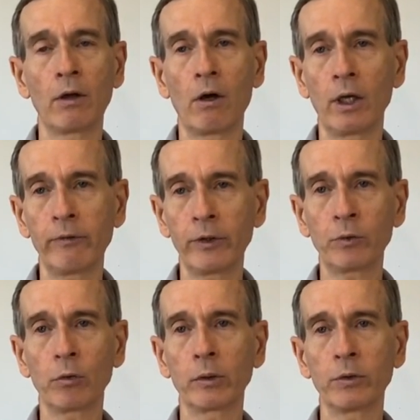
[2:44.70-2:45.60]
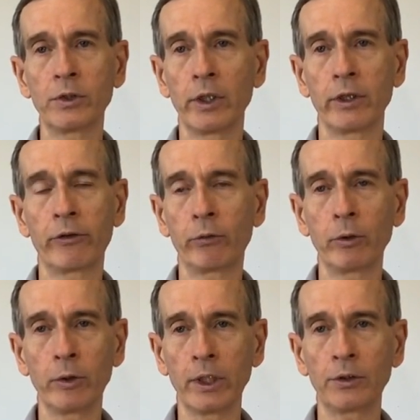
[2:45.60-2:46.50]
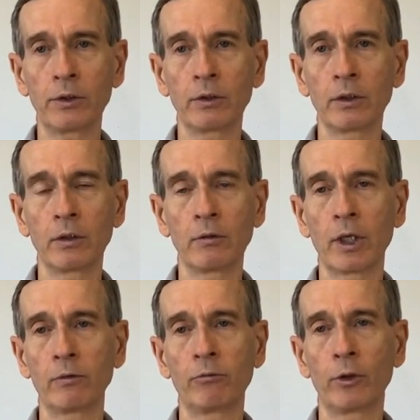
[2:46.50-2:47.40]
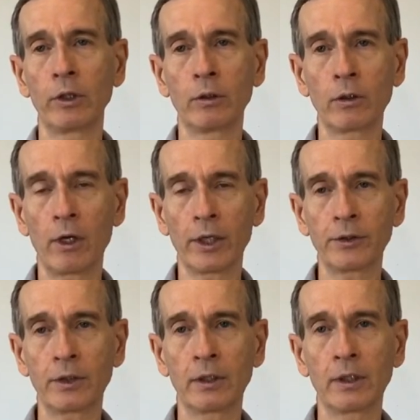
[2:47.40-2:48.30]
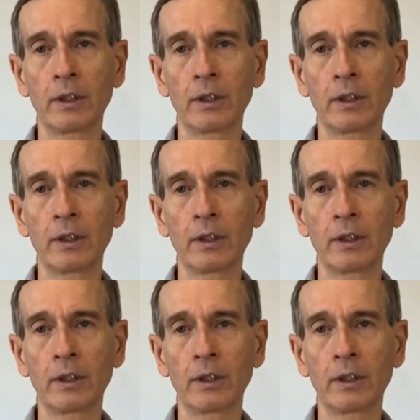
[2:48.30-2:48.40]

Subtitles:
All of this work was done in 3 weeks at very low cost